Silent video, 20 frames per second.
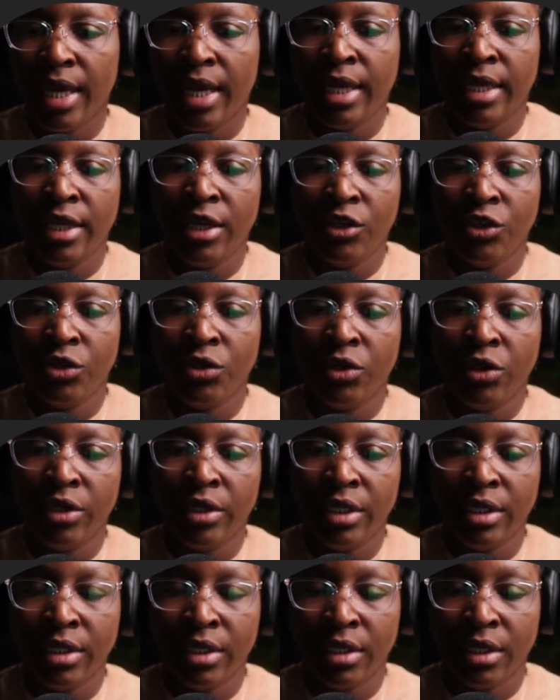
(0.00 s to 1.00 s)
and then you're
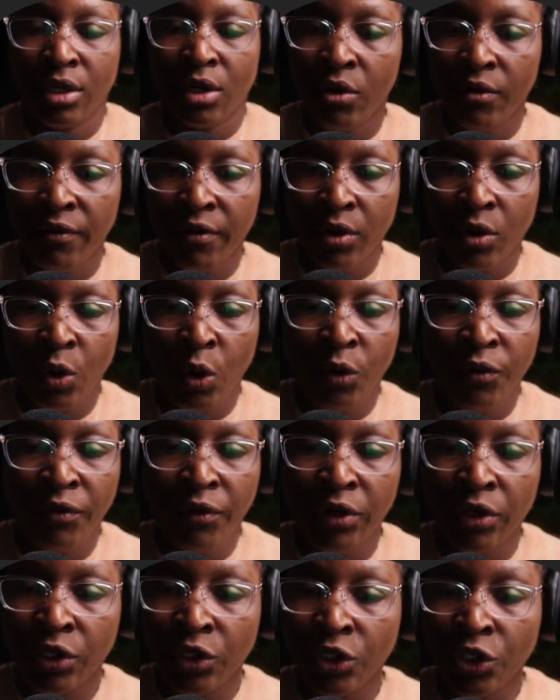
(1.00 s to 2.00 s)
going to hover
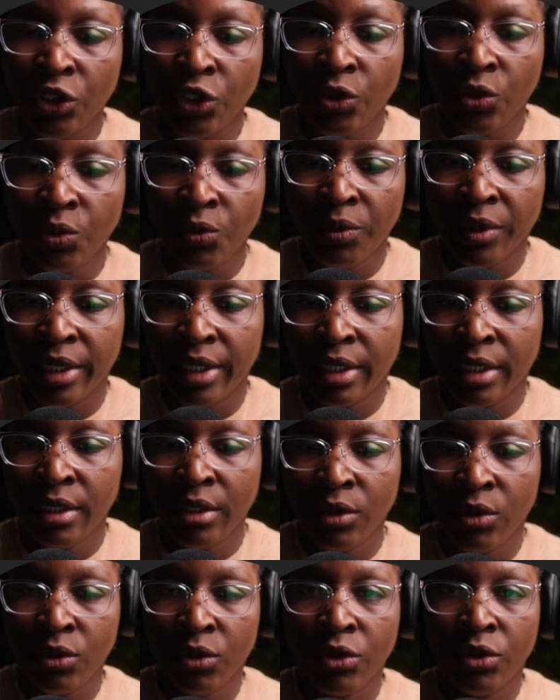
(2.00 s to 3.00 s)
over the new
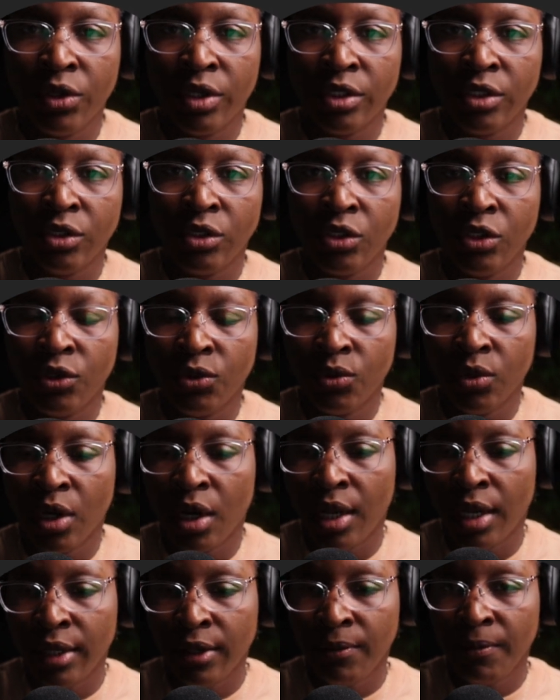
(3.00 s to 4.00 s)
button or the new
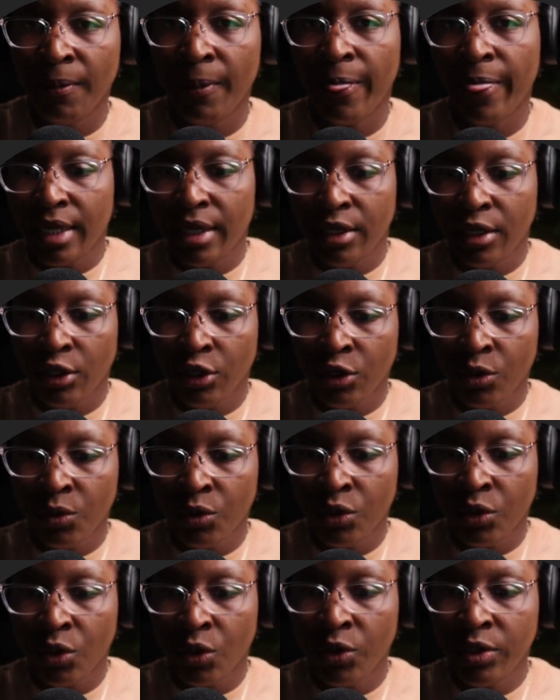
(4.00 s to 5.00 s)
column. Then
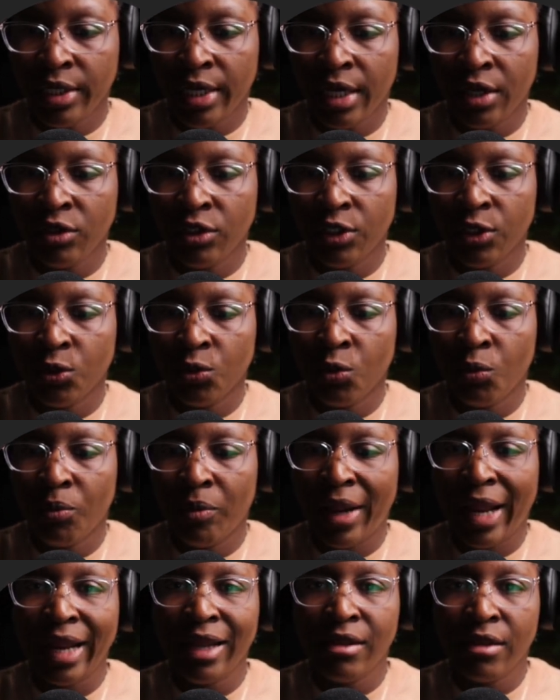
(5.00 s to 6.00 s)
you would go down to
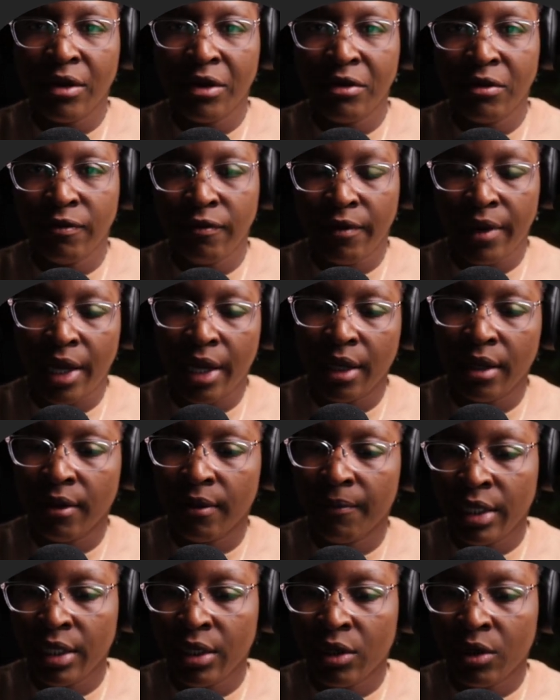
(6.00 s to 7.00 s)
Python
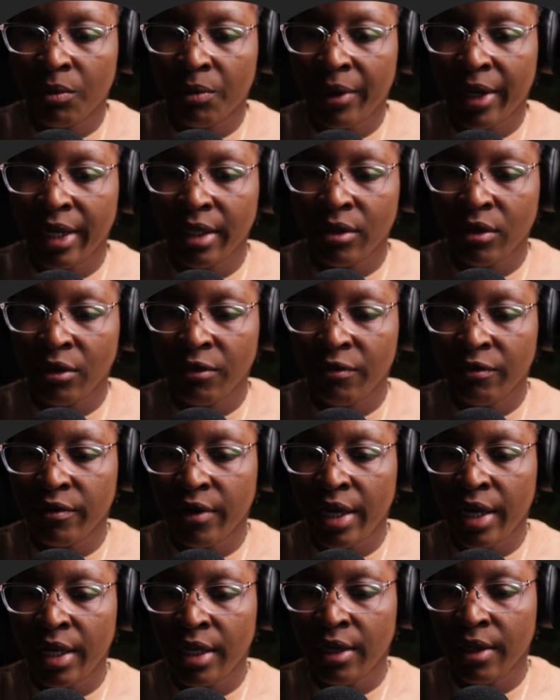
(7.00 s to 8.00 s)
file, click on Python
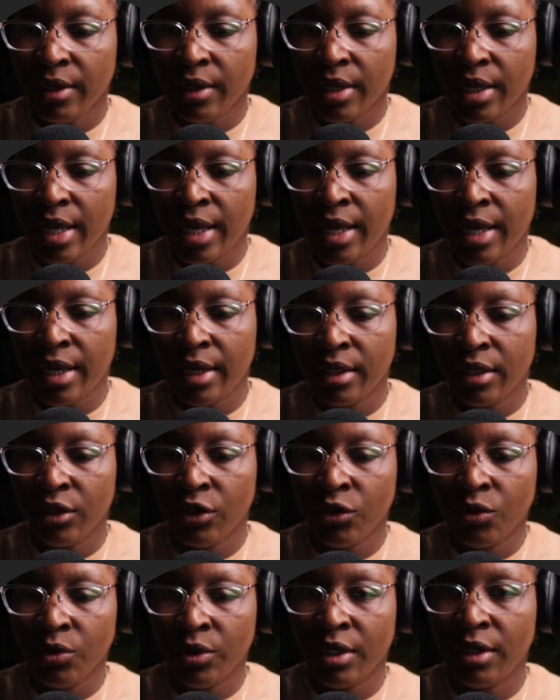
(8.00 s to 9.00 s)
file, and
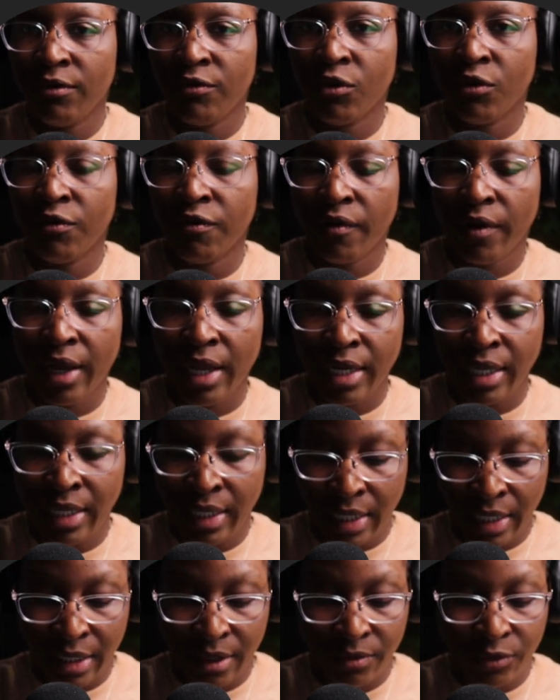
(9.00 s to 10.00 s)
you give your file
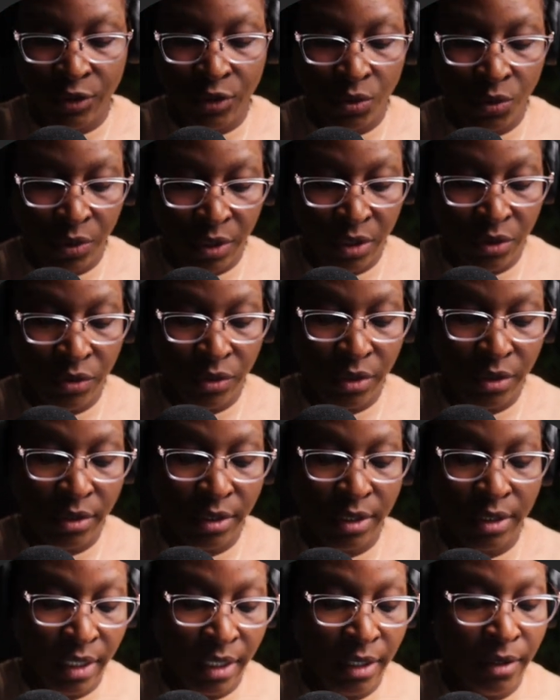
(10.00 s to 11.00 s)
a name. So we're going
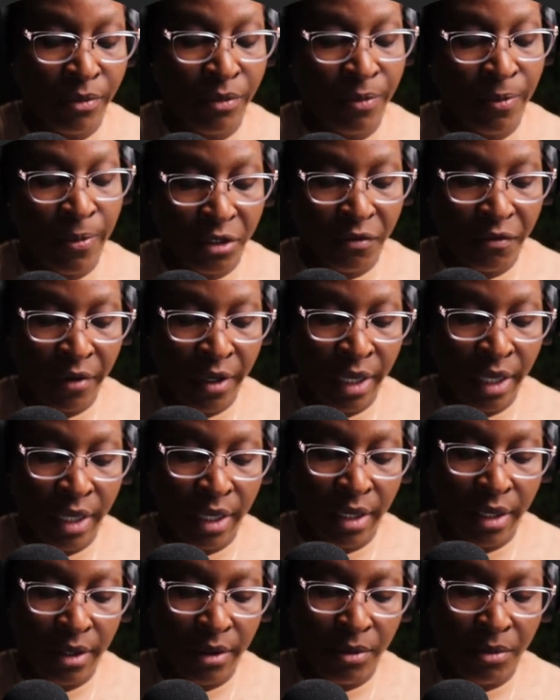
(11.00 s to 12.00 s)
to name this
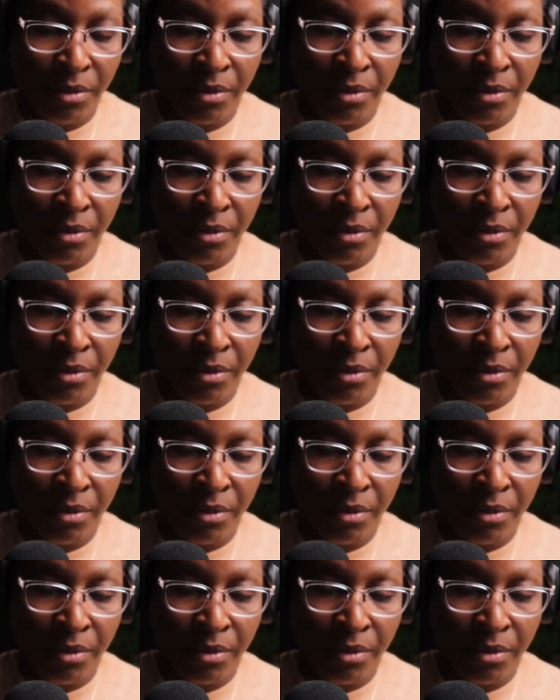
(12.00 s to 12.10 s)
file